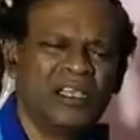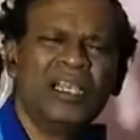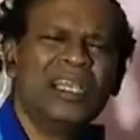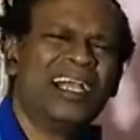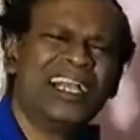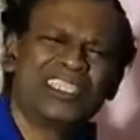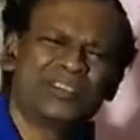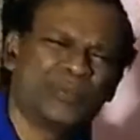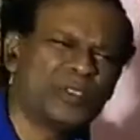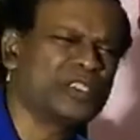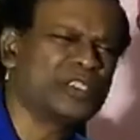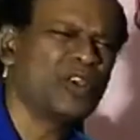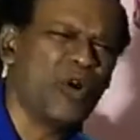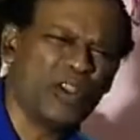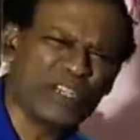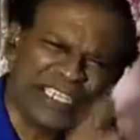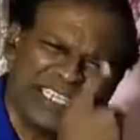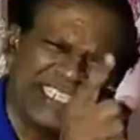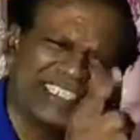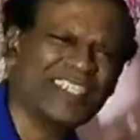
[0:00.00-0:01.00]
Especially all
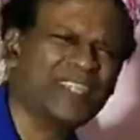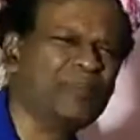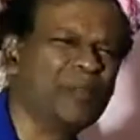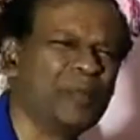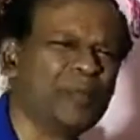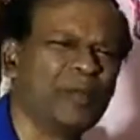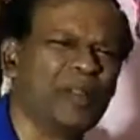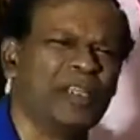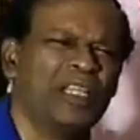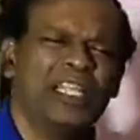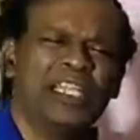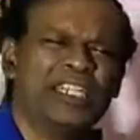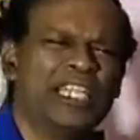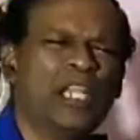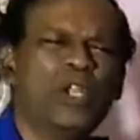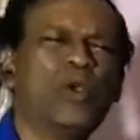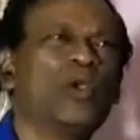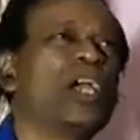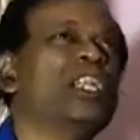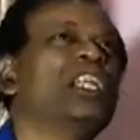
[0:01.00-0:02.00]
the Indian people, they
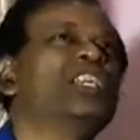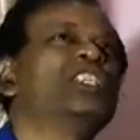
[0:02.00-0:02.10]
look at the